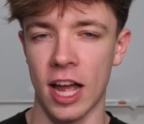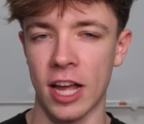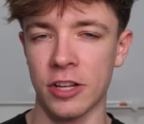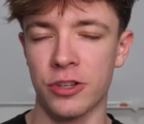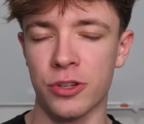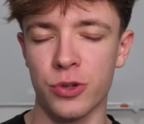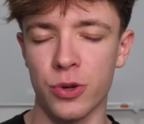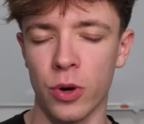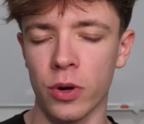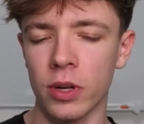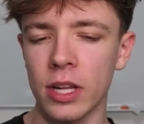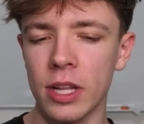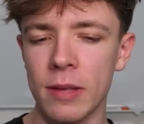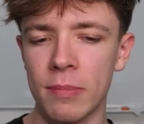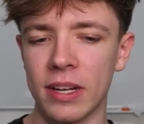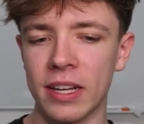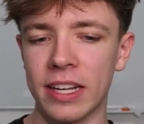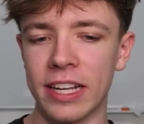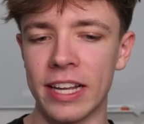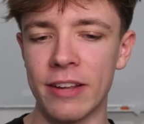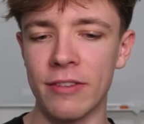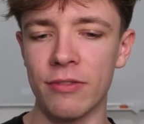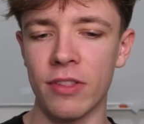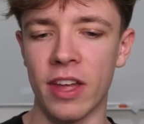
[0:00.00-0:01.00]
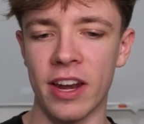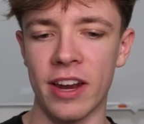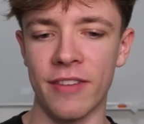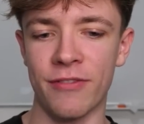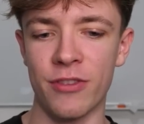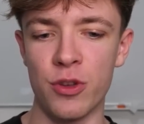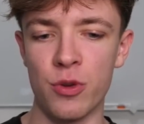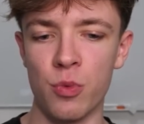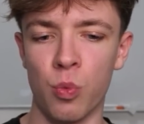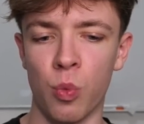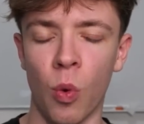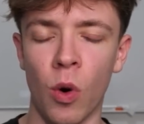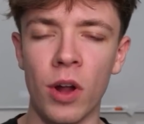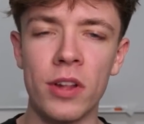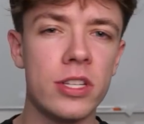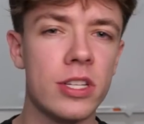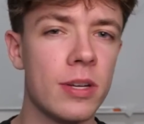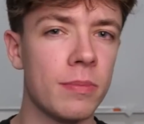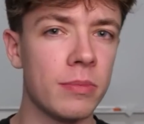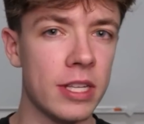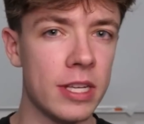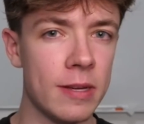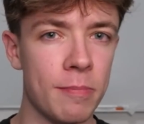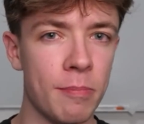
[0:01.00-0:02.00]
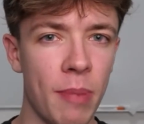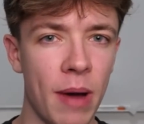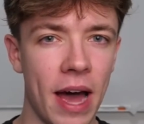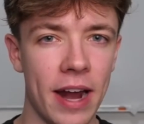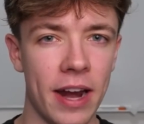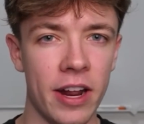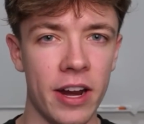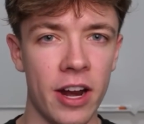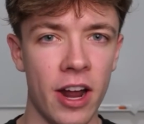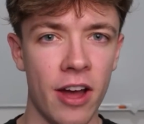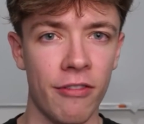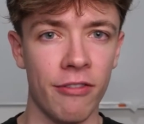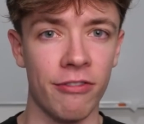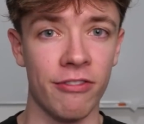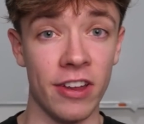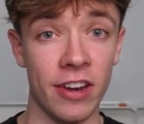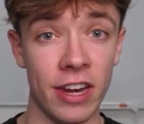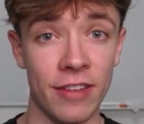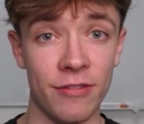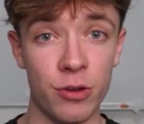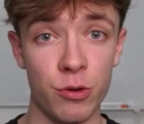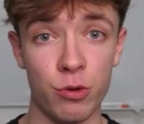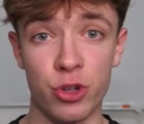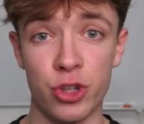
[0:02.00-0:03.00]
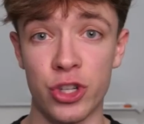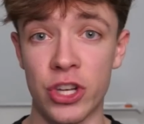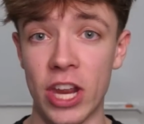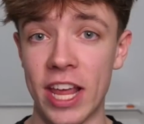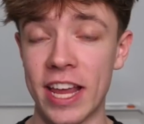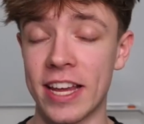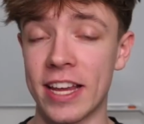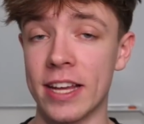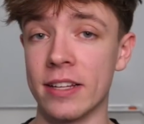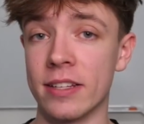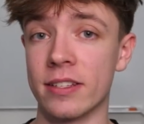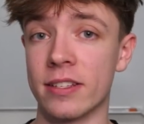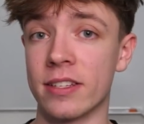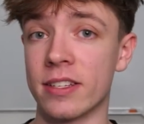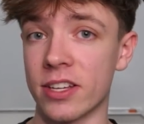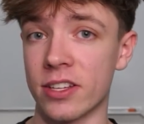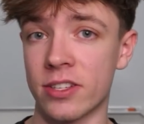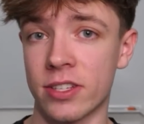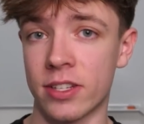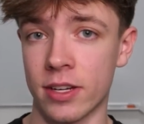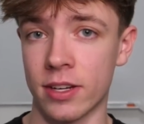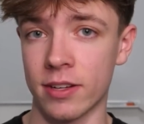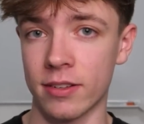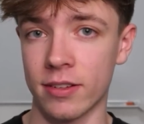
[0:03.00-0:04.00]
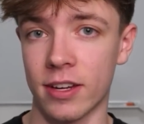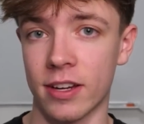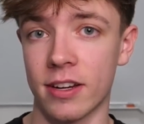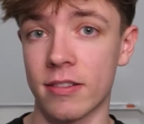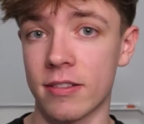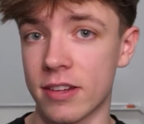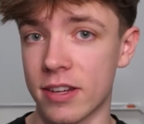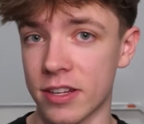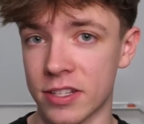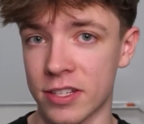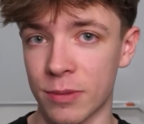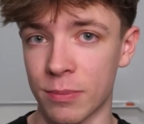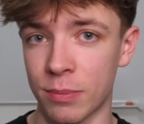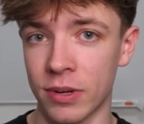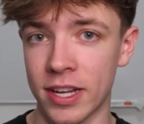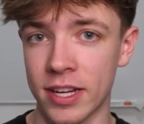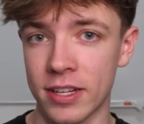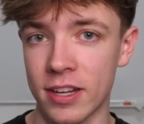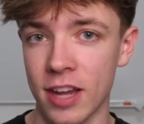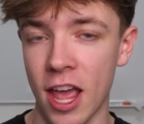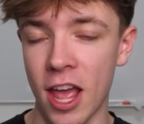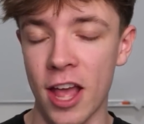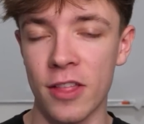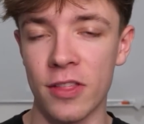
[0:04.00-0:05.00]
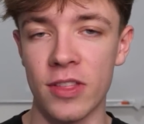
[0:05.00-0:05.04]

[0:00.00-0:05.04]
I strongly believe that if you want something bad enough and if you stay consistent and disciplined,